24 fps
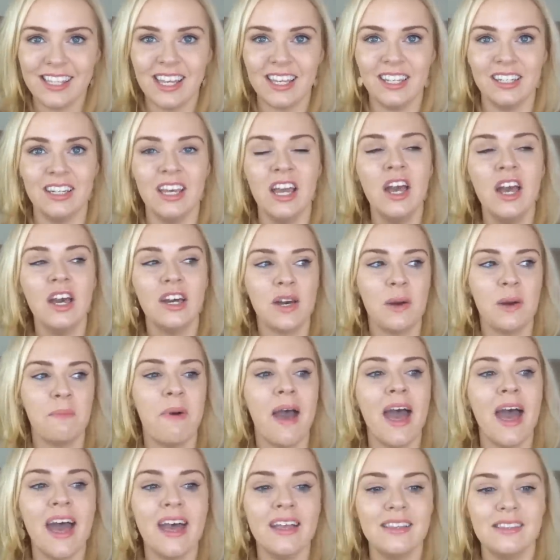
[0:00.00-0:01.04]
and
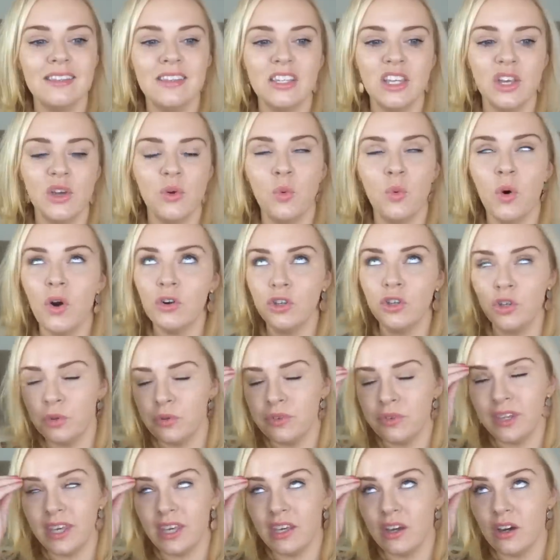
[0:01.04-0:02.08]
compared to what you
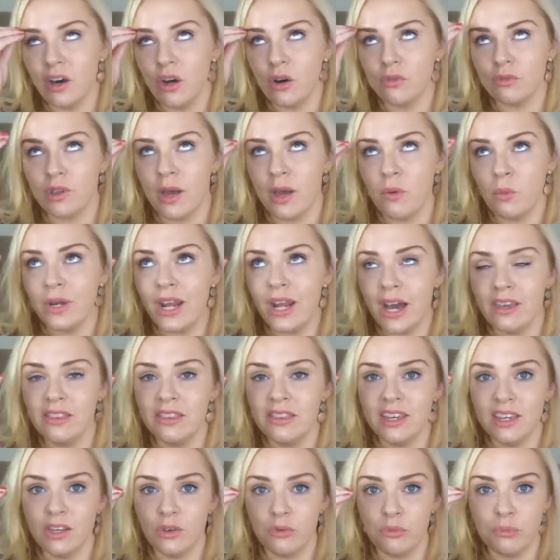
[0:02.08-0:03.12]
think of, like when I
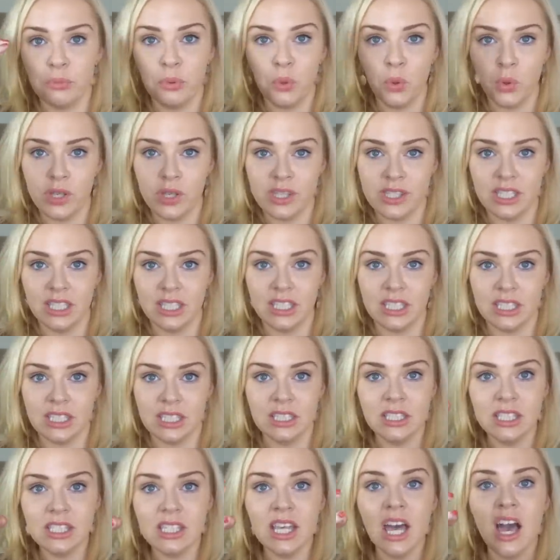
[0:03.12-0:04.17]
think of
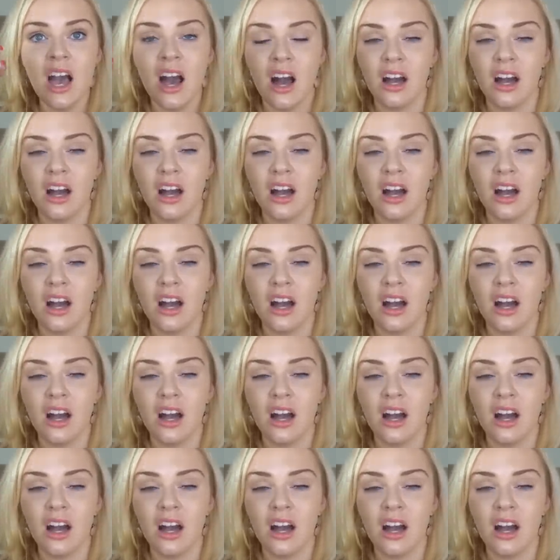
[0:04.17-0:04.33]
poisons,